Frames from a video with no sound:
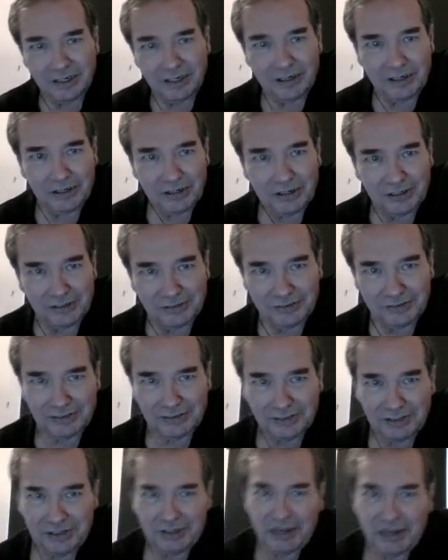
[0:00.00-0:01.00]

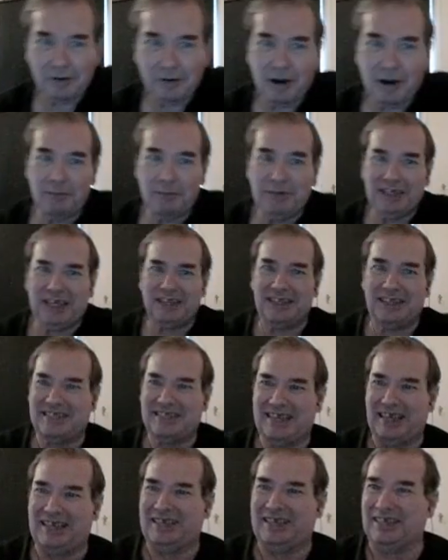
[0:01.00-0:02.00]
I'm an
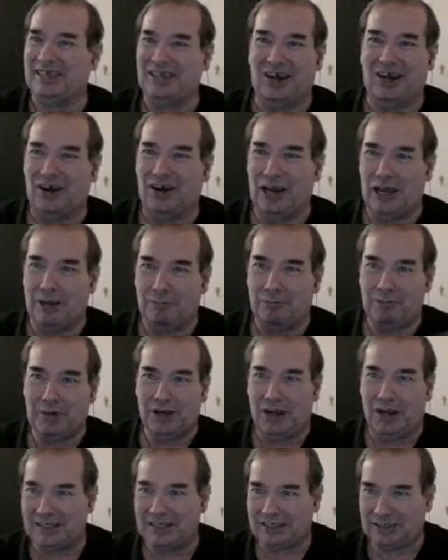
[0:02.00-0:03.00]
Undertaker guy, but
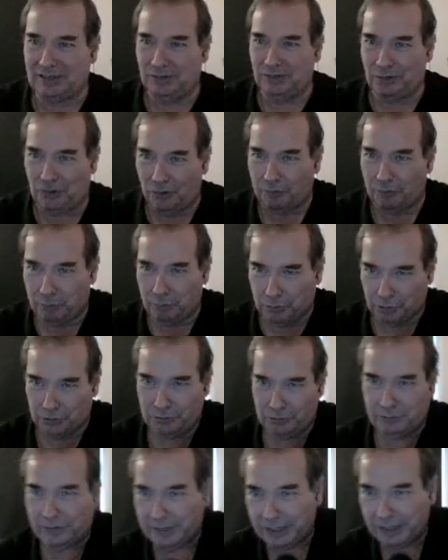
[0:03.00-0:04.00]
I still got bored
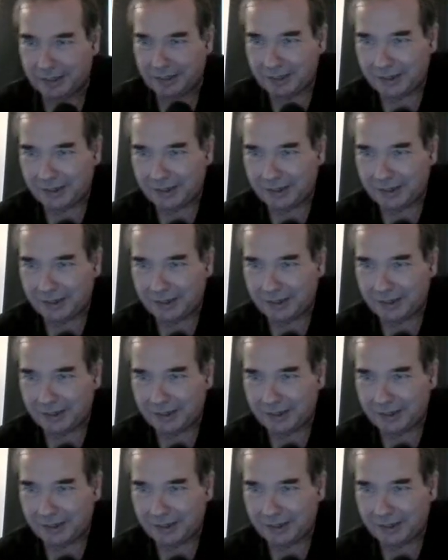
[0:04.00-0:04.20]
with it.